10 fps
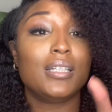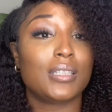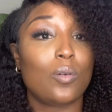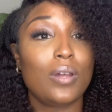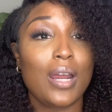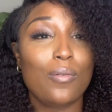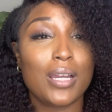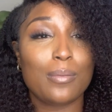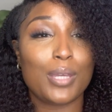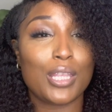So would I
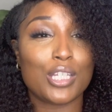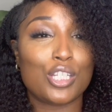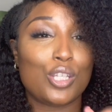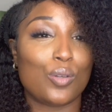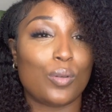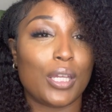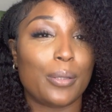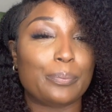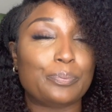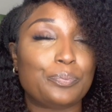recommend this unit?